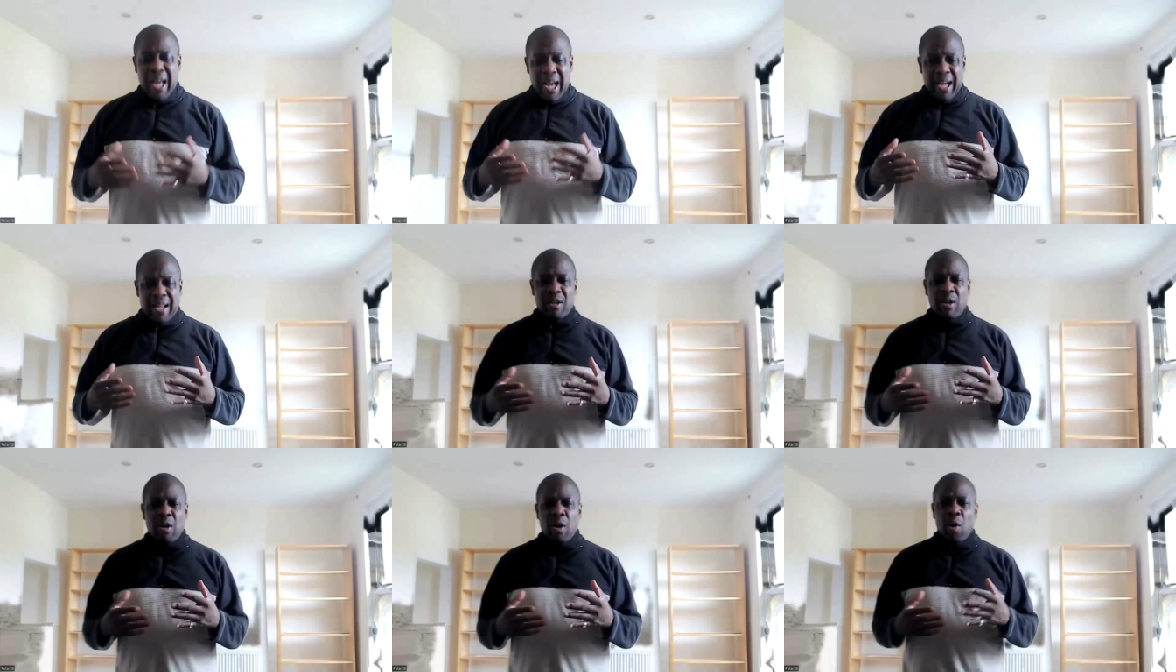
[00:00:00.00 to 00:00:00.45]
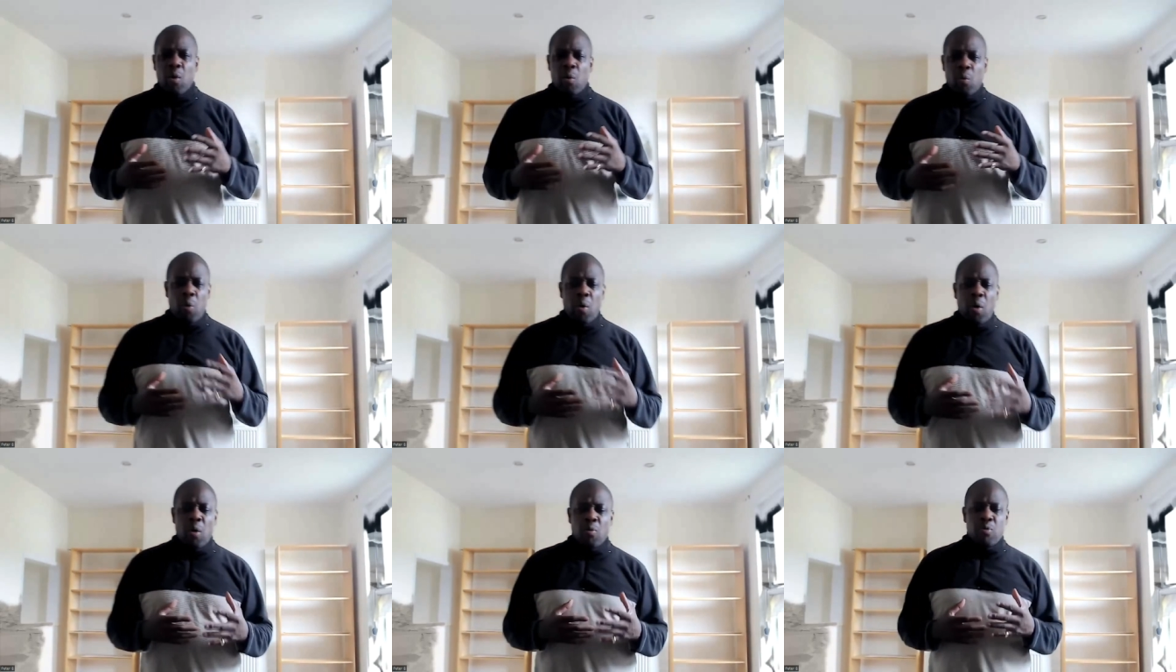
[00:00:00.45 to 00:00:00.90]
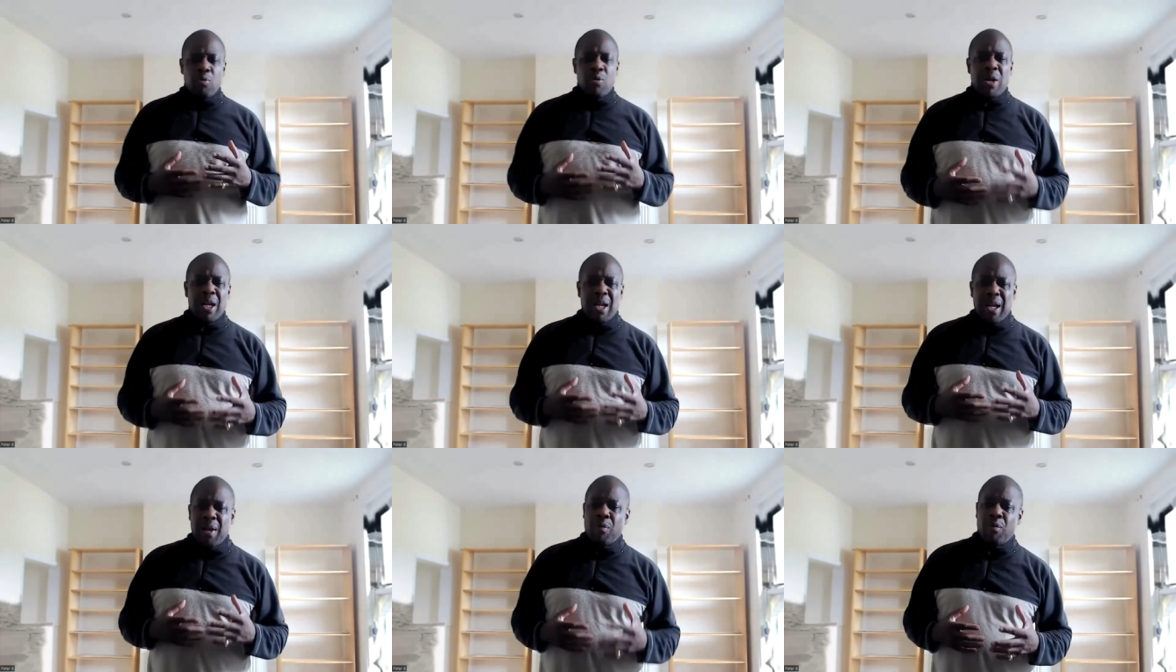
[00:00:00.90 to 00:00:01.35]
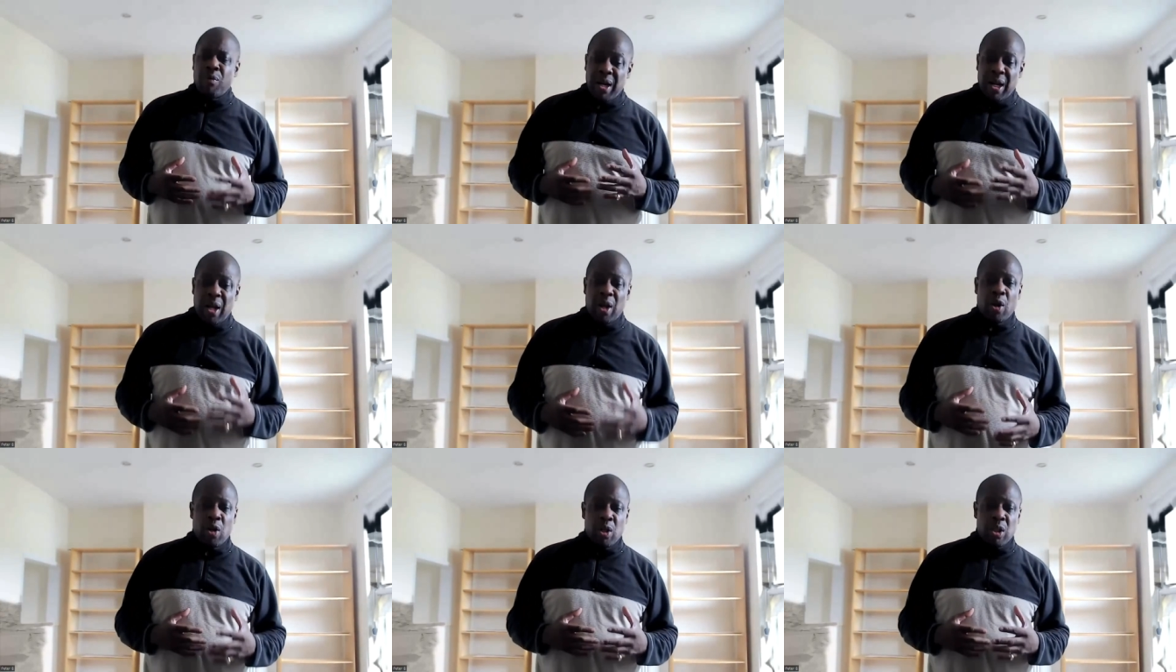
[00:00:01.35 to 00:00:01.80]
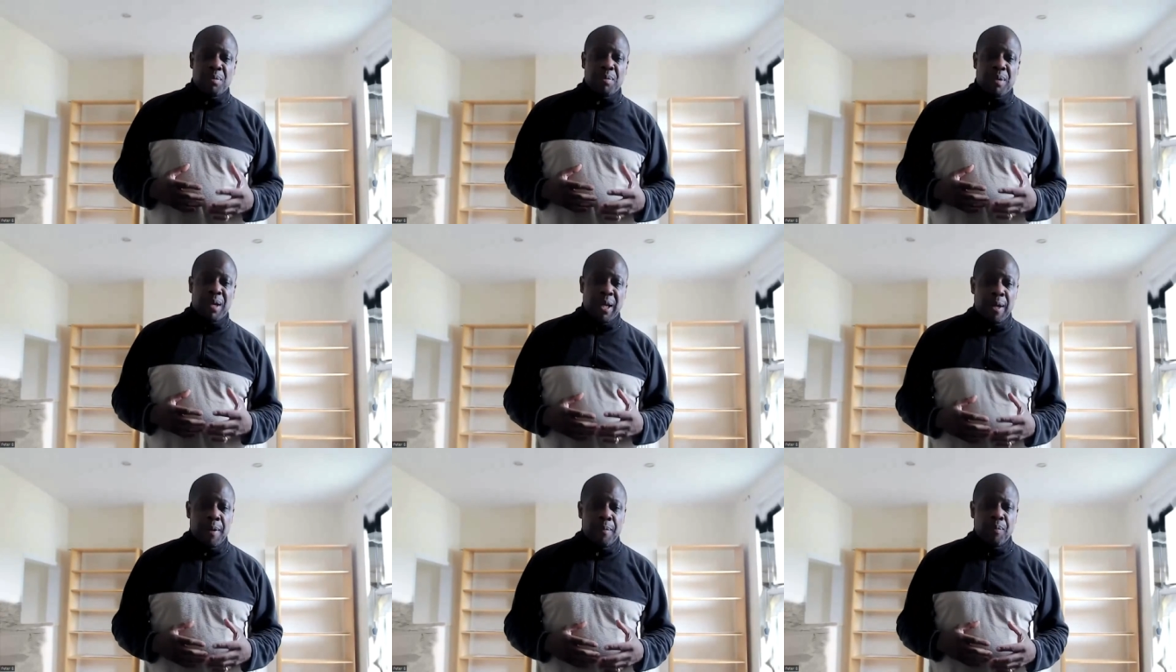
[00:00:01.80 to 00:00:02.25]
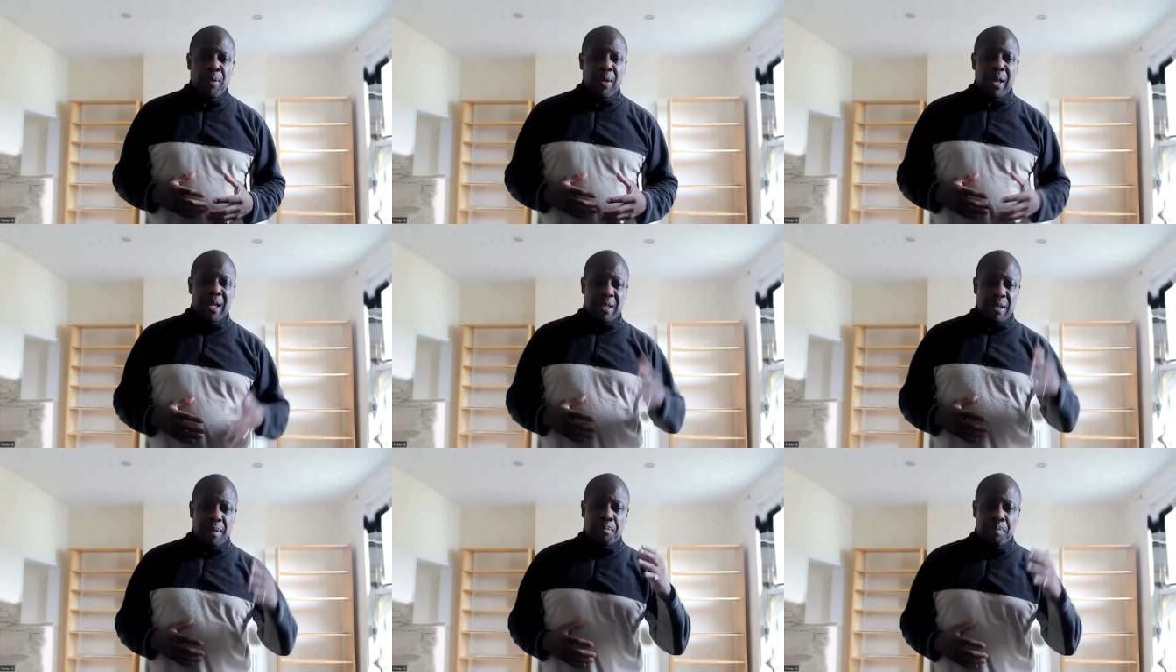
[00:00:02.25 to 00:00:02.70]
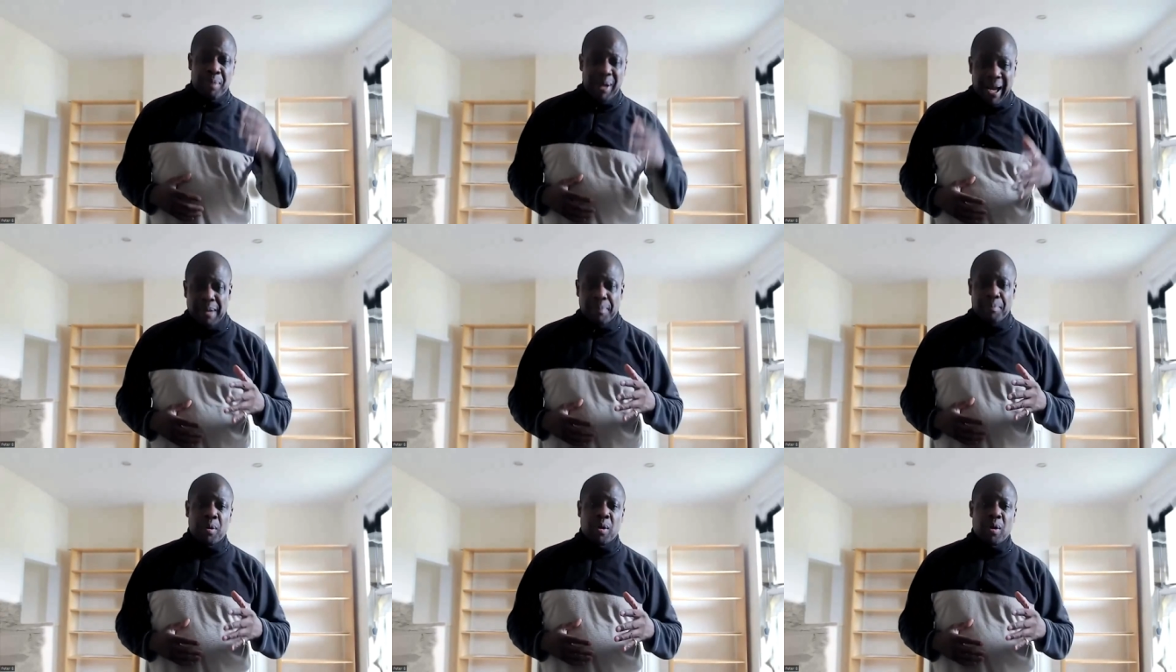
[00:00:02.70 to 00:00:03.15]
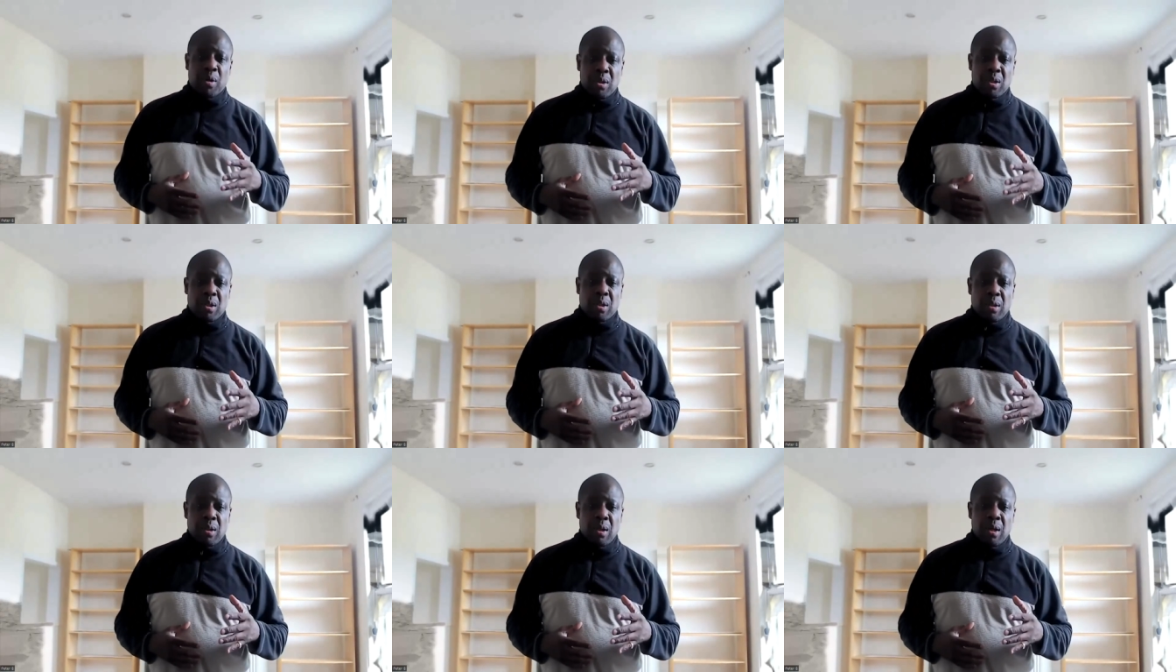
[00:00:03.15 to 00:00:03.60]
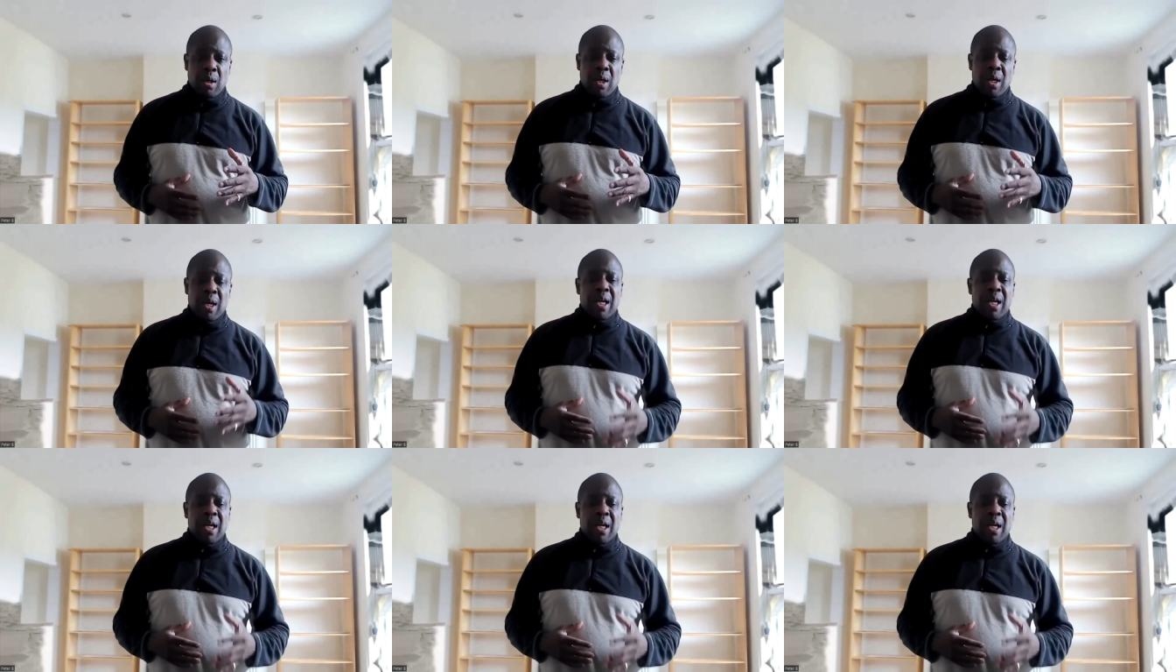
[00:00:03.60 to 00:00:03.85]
And what really, really hurts me as a black person